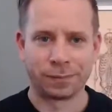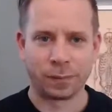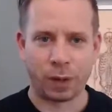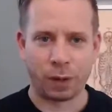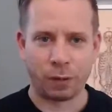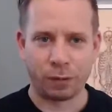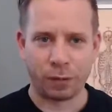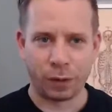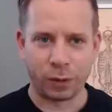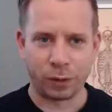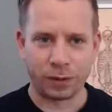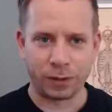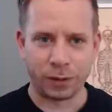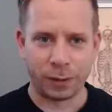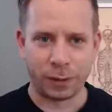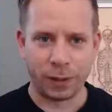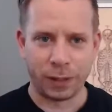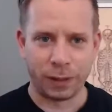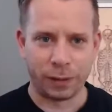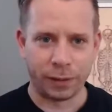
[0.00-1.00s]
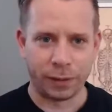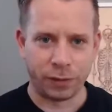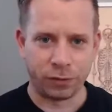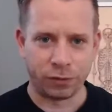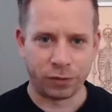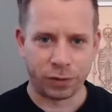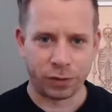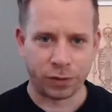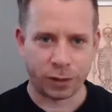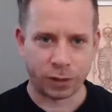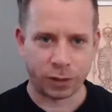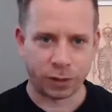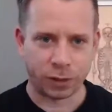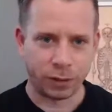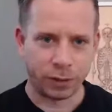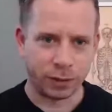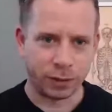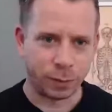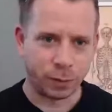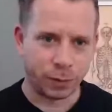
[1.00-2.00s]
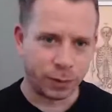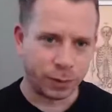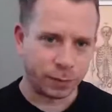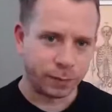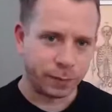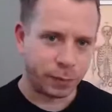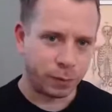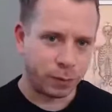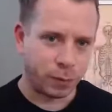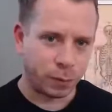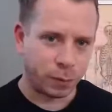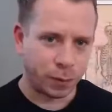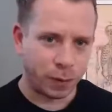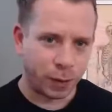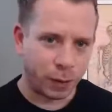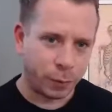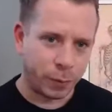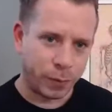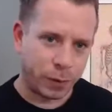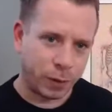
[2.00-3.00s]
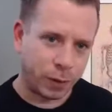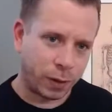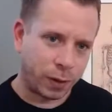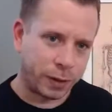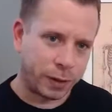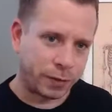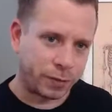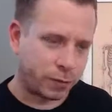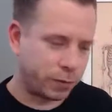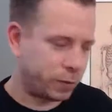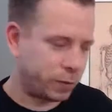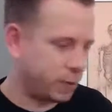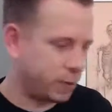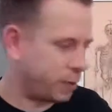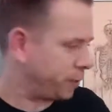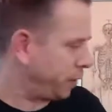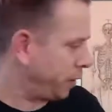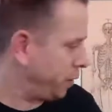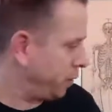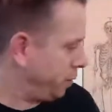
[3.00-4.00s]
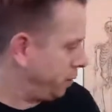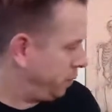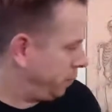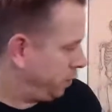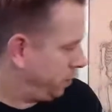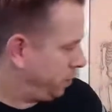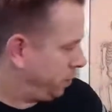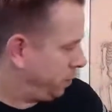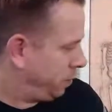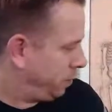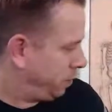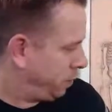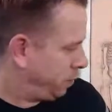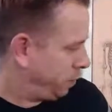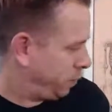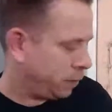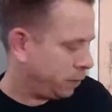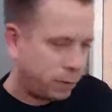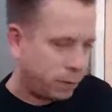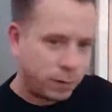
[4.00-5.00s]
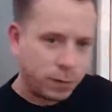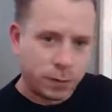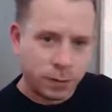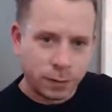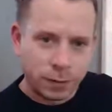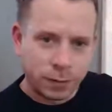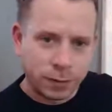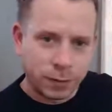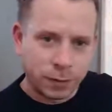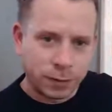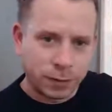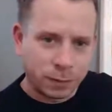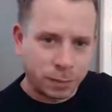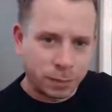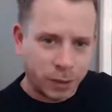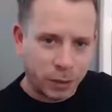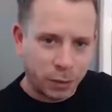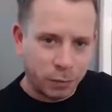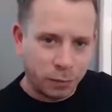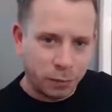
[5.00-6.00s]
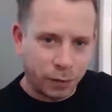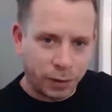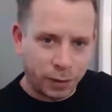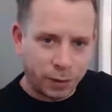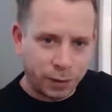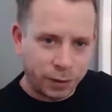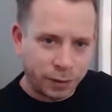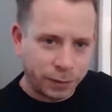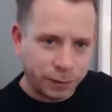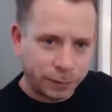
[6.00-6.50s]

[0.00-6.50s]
I forgot to do a little introduction this morning. If you want to open your eyes for a second, this is my new friend.